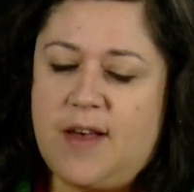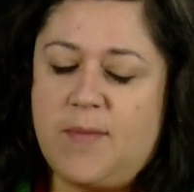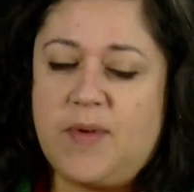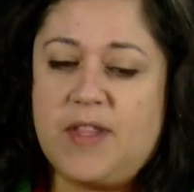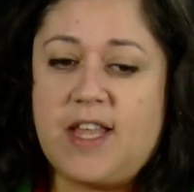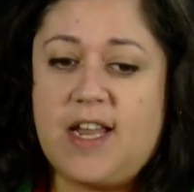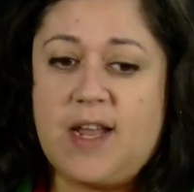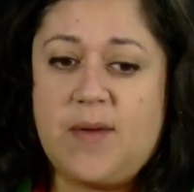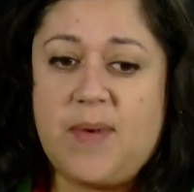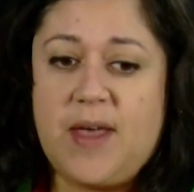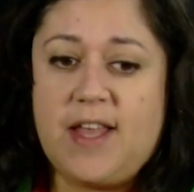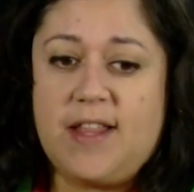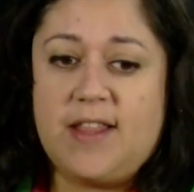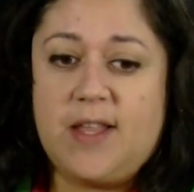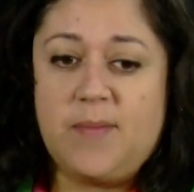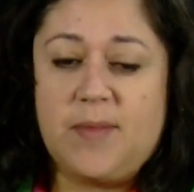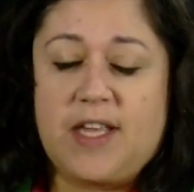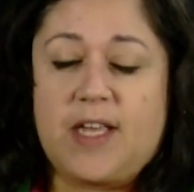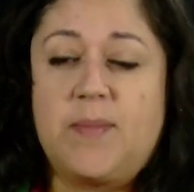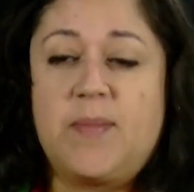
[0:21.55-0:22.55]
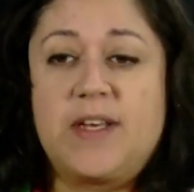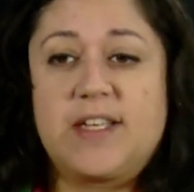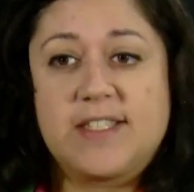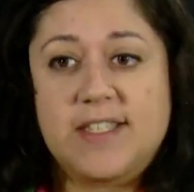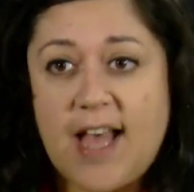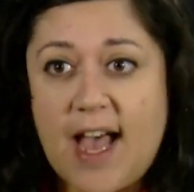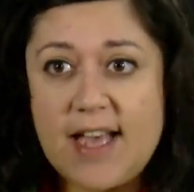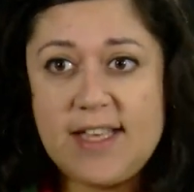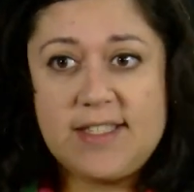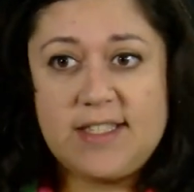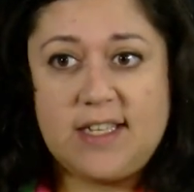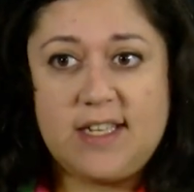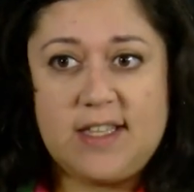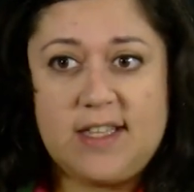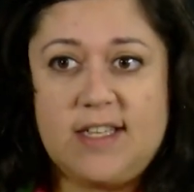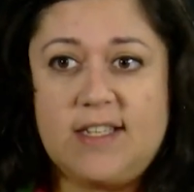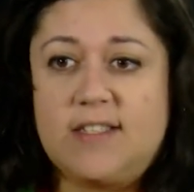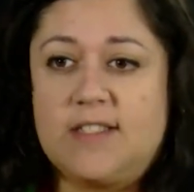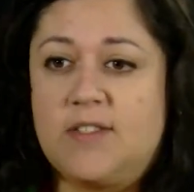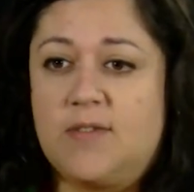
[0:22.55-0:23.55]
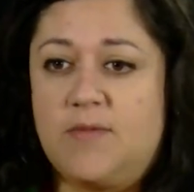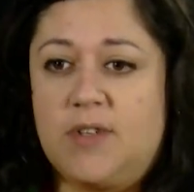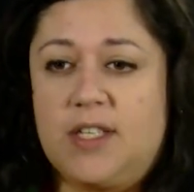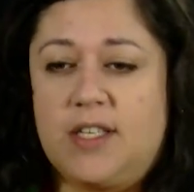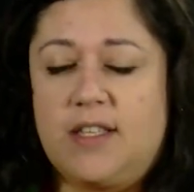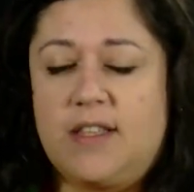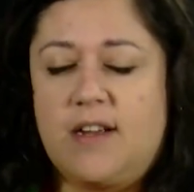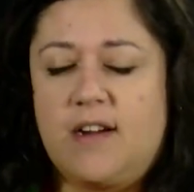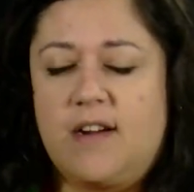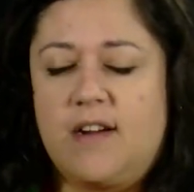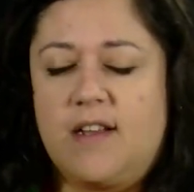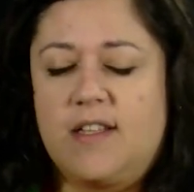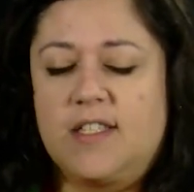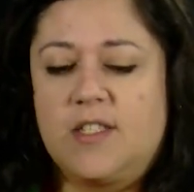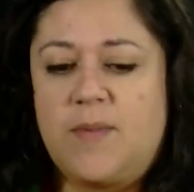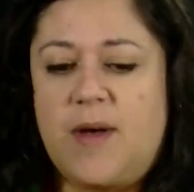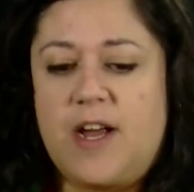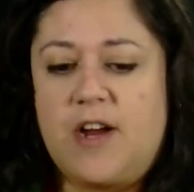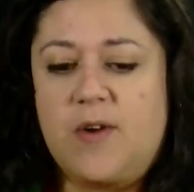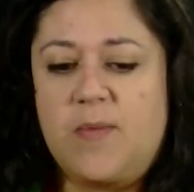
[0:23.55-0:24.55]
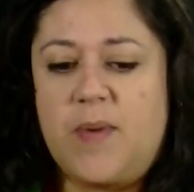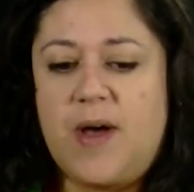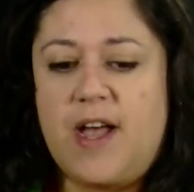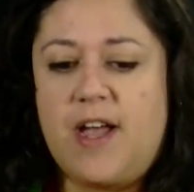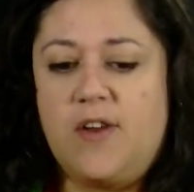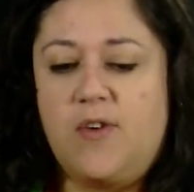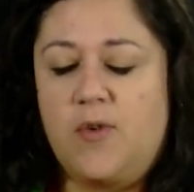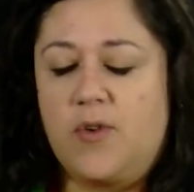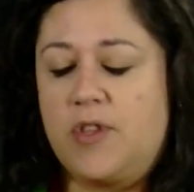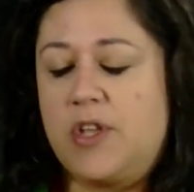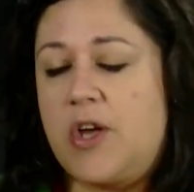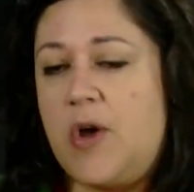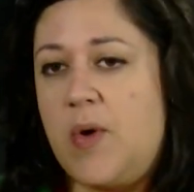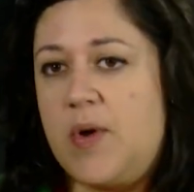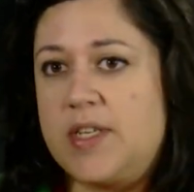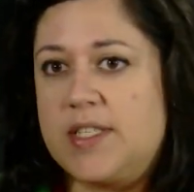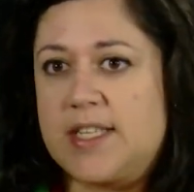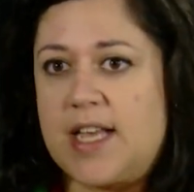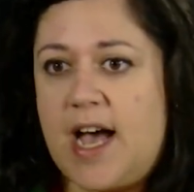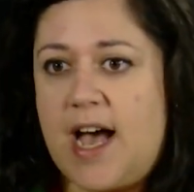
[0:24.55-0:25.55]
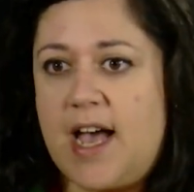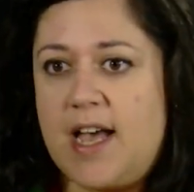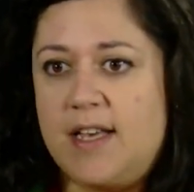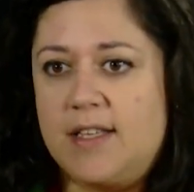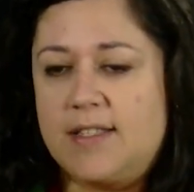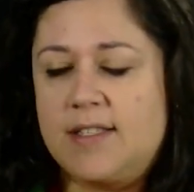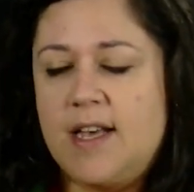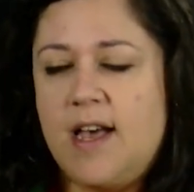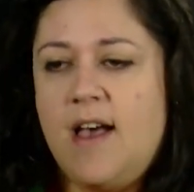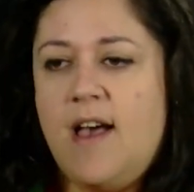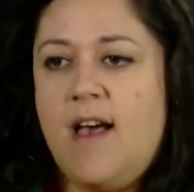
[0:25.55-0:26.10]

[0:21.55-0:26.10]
But then I paint them like a big sky scene that's really, they're inspired by North Dakota skies.